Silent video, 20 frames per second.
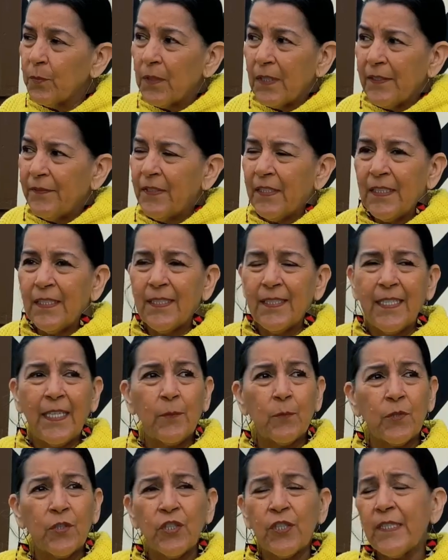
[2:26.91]
we're living in
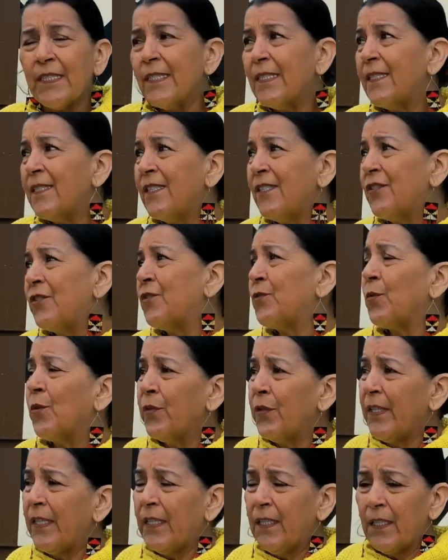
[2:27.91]
today, we're just
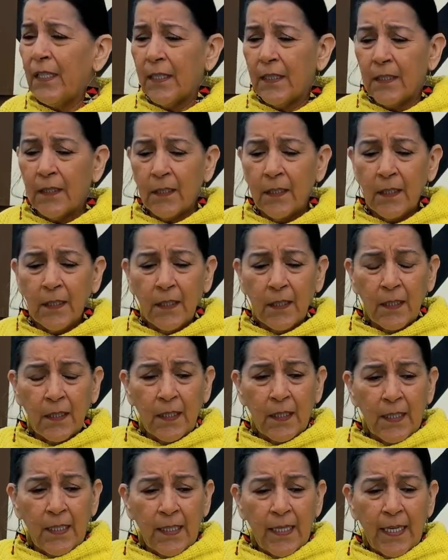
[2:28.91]
destroying, and
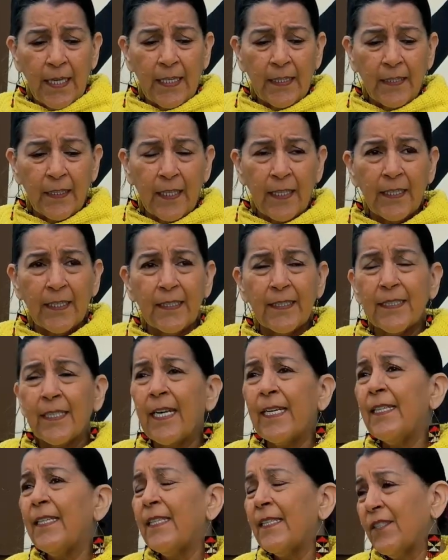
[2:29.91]
it's
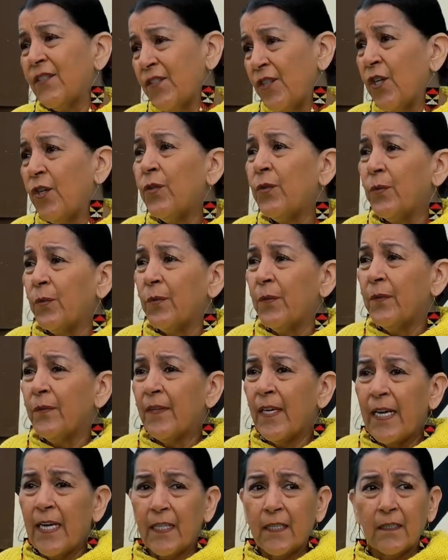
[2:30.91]
letting us know
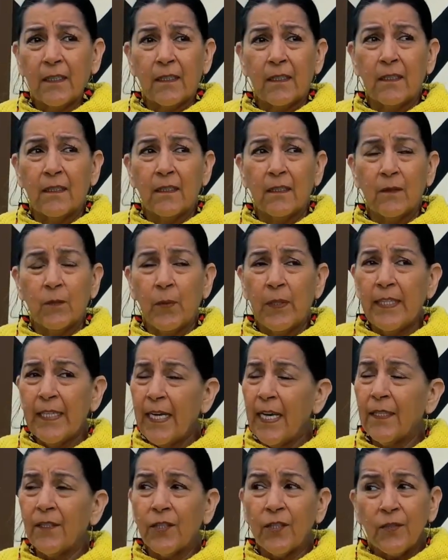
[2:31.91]
that we
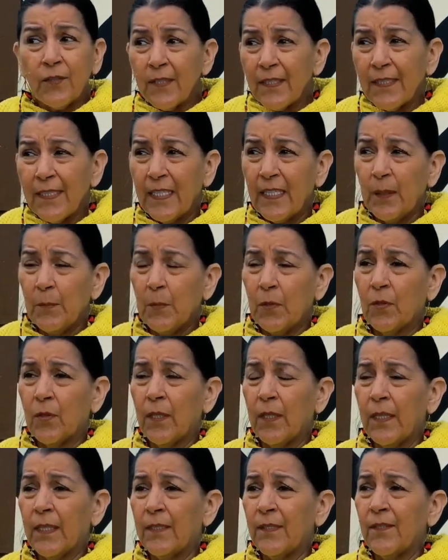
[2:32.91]
can't do this
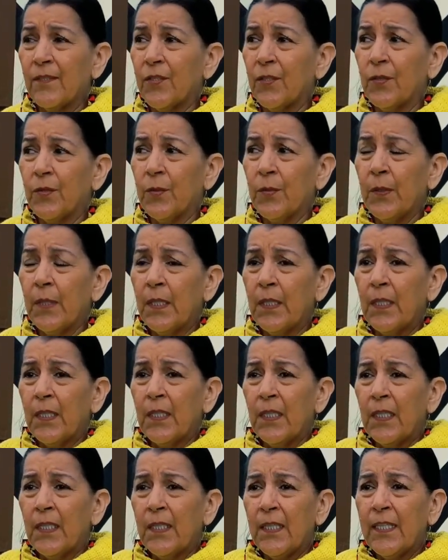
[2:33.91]
anymore. And so
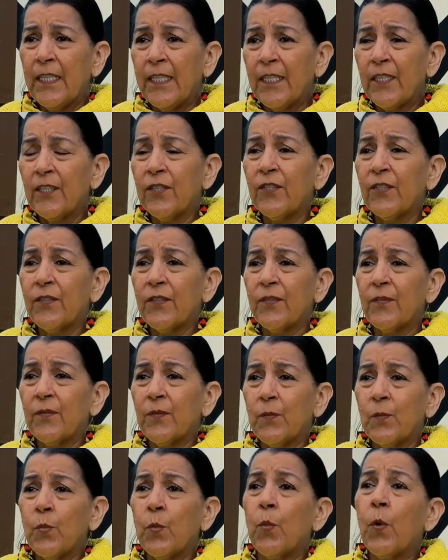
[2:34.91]
here's
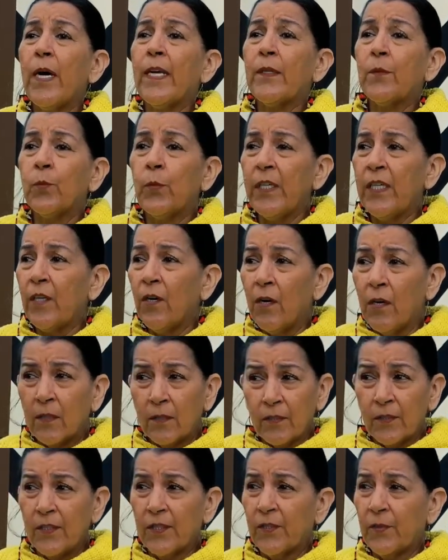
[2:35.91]
what we
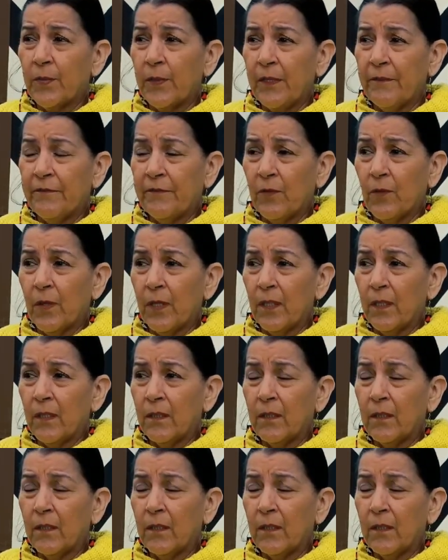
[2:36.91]
honored the tree for.